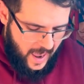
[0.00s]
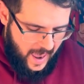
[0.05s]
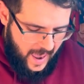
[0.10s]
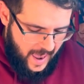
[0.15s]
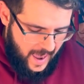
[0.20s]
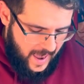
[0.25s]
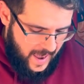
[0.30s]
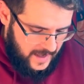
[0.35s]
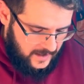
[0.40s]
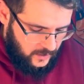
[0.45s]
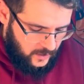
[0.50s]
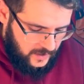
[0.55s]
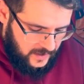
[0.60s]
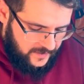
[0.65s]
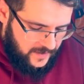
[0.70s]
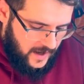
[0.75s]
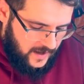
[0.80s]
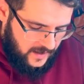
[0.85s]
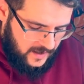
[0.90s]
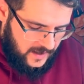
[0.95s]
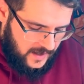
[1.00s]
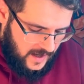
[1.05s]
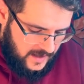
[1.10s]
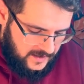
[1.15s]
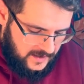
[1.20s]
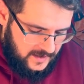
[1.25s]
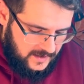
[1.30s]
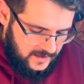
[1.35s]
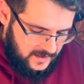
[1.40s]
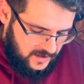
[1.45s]
And Olivia
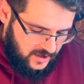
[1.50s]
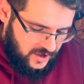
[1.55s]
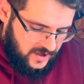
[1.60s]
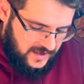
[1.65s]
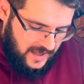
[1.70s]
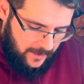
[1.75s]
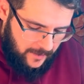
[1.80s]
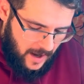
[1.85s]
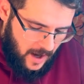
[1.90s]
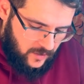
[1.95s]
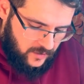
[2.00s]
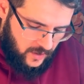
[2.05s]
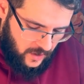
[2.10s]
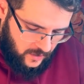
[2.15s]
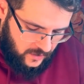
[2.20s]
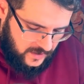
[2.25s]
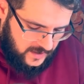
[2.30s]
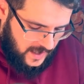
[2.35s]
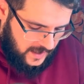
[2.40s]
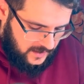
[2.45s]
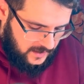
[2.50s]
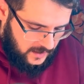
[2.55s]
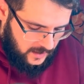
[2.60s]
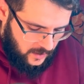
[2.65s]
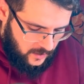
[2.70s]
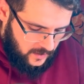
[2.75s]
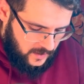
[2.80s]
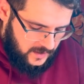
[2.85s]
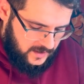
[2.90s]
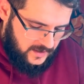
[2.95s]
realizes, she somehow knows that the
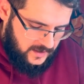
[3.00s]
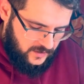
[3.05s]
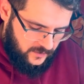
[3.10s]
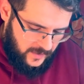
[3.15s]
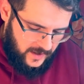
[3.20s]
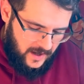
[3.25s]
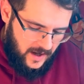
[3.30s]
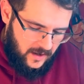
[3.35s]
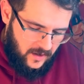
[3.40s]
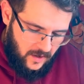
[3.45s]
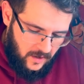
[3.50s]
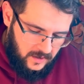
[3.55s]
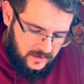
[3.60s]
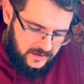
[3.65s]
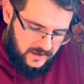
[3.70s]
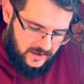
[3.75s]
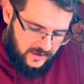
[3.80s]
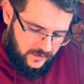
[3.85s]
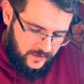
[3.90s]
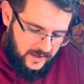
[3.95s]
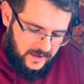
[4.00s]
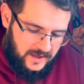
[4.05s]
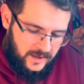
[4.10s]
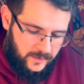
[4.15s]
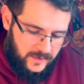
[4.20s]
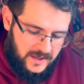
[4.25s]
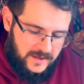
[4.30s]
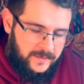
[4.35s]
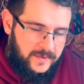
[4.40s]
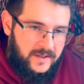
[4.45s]
locals in Romania call the tree the
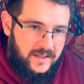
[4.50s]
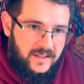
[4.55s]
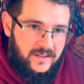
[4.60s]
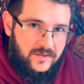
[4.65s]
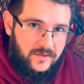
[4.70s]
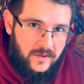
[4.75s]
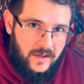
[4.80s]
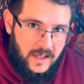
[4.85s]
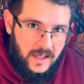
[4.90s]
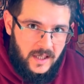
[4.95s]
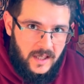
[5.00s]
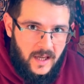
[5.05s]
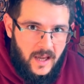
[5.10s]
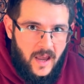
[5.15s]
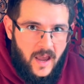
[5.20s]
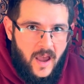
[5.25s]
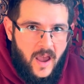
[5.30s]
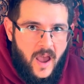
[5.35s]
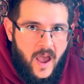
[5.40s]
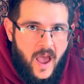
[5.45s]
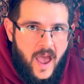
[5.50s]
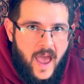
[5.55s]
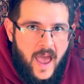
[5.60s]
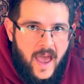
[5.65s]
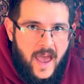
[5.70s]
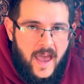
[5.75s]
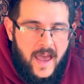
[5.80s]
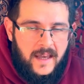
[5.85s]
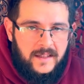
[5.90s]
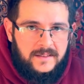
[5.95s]
Whispering Tree,
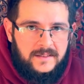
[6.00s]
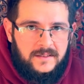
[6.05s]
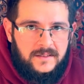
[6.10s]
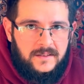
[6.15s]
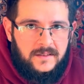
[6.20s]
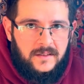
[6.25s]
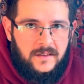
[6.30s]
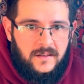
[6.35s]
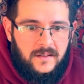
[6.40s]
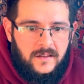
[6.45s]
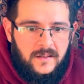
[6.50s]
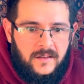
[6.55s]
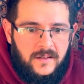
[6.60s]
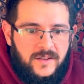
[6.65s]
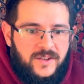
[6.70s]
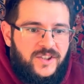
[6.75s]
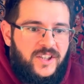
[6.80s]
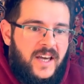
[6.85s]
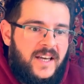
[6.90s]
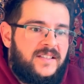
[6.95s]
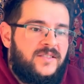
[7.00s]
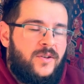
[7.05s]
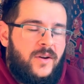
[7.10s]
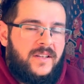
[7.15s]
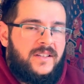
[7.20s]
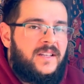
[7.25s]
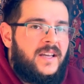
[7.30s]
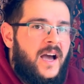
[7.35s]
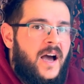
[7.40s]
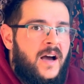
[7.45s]
and she has no
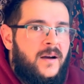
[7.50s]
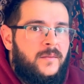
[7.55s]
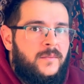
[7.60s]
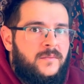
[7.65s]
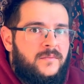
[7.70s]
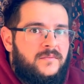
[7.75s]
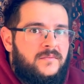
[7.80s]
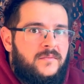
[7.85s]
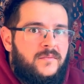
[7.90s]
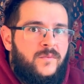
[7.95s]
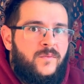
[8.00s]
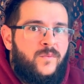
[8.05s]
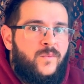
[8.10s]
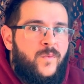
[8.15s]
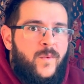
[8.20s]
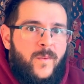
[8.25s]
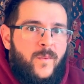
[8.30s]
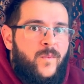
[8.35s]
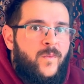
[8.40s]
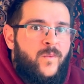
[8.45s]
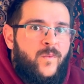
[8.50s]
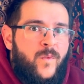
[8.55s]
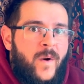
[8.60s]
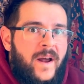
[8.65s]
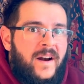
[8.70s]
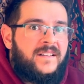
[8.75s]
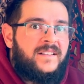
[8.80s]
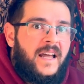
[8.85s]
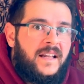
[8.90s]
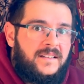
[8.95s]
idea where
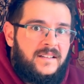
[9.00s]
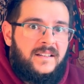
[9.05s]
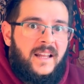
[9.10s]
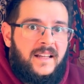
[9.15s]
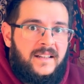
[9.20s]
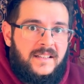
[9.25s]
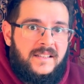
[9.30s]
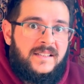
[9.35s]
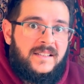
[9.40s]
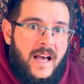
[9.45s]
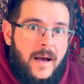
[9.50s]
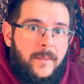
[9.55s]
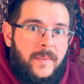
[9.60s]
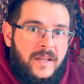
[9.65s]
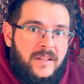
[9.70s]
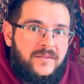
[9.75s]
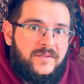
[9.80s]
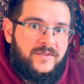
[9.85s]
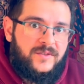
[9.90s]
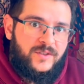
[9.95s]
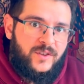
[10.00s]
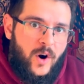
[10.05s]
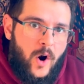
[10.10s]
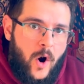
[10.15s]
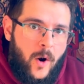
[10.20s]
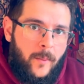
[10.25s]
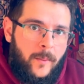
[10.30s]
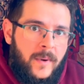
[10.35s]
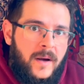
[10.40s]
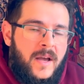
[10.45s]
that is coming
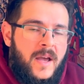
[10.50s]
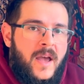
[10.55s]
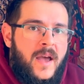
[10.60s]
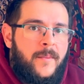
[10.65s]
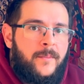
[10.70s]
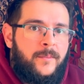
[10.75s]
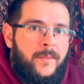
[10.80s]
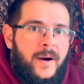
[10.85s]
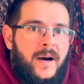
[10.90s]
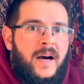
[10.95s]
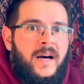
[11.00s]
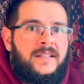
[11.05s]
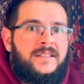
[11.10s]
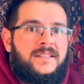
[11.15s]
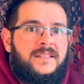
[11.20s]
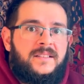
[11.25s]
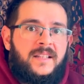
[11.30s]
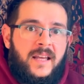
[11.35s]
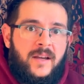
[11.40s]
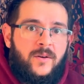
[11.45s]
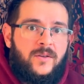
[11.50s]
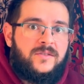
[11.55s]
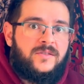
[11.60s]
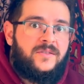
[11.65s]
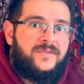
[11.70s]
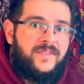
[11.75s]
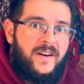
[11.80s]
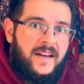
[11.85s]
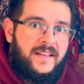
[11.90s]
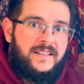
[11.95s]
from. But they also
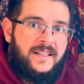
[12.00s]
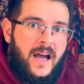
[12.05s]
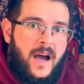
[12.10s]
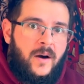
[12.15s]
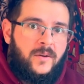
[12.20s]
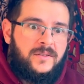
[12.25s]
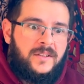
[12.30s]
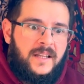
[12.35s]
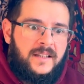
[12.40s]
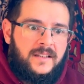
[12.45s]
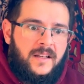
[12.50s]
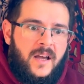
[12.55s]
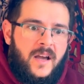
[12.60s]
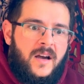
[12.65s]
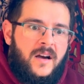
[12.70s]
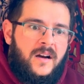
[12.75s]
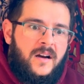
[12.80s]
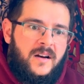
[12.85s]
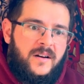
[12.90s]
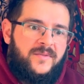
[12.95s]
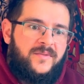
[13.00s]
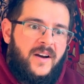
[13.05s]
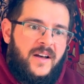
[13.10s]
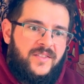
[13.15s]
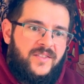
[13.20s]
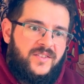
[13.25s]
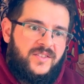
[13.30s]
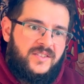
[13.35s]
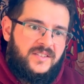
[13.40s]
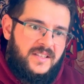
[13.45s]
find out that her
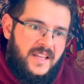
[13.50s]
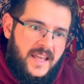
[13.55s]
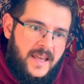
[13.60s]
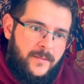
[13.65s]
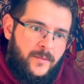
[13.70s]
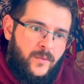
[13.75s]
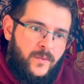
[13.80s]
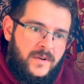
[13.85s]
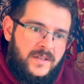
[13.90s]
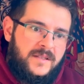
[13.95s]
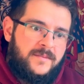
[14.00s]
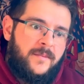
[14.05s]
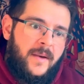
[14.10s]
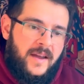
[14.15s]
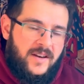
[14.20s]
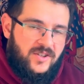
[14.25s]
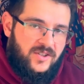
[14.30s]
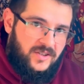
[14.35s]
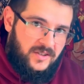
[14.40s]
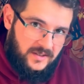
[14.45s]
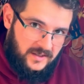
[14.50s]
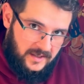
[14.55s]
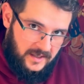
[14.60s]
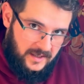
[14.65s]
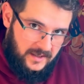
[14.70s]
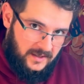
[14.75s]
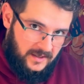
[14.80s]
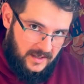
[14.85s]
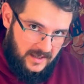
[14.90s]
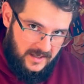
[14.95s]
father's name was mentioned
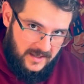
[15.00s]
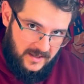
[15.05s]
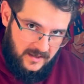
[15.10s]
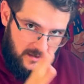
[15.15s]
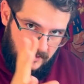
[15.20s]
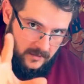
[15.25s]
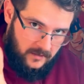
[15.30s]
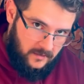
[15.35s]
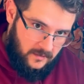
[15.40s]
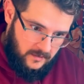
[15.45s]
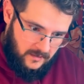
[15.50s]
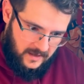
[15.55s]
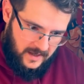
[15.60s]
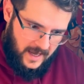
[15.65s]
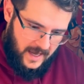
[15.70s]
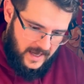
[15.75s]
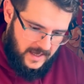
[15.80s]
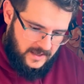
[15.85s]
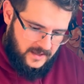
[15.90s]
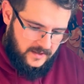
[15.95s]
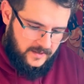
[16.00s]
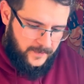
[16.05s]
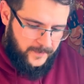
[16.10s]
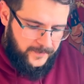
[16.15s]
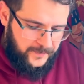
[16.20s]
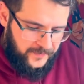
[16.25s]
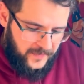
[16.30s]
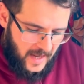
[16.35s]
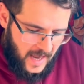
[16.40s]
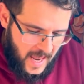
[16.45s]
in this case.
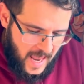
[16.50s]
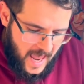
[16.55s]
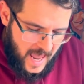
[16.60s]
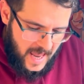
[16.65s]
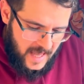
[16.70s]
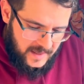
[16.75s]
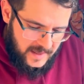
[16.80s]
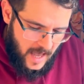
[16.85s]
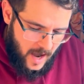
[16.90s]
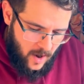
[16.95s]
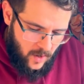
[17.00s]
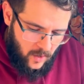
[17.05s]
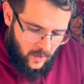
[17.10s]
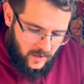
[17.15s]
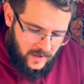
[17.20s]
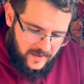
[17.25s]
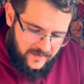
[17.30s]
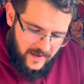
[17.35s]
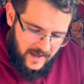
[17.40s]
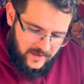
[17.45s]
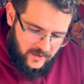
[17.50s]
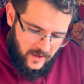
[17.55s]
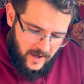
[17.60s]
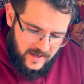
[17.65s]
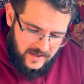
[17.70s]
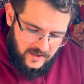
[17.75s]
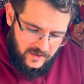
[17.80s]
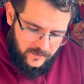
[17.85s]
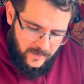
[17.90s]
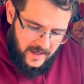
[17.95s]
Now Olivia tries
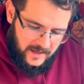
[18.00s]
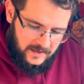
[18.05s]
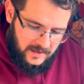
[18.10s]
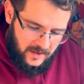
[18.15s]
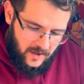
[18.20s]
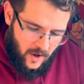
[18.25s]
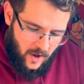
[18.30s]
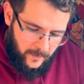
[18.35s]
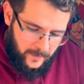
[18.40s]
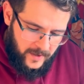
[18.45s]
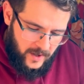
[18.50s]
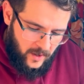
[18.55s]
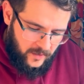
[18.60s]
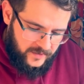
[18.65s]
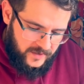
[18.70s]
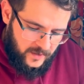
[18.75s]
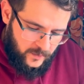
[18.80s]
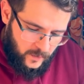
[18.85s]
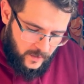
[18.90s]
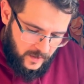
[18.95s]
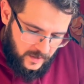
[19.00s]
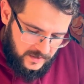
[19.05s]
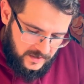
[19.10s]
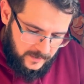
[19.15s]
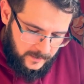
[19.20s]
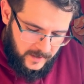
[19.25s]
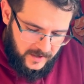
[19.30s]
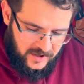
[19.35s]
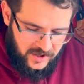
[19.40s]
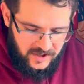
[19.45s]
to make the copy of the wand,
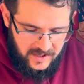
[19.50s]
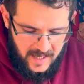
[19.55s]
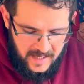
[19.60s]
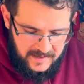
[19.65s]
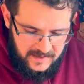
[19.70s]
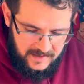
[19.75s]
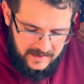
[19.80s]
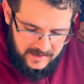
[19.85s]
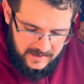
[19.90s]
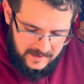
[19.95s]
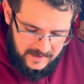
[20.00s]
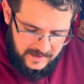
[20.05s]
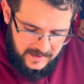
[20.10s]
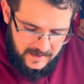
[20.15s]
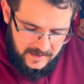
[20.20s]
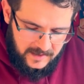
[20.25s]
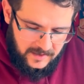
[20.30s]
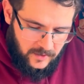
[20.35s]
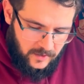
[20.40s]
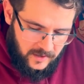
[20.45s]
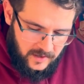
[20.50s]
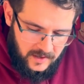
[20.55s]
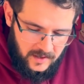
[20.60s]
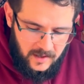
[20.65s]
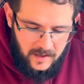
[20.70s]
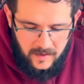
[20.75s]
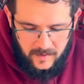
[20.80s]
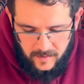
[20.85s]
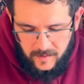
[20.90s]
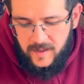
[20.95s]
but she doesn't succeed
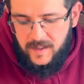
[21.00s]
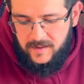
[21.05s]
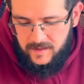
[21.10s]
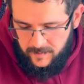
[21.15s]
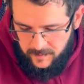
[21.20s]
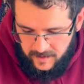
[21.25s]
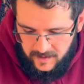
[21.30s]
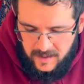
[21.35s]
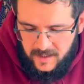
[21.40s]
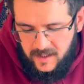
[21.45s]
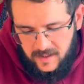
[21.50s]
in the beginning.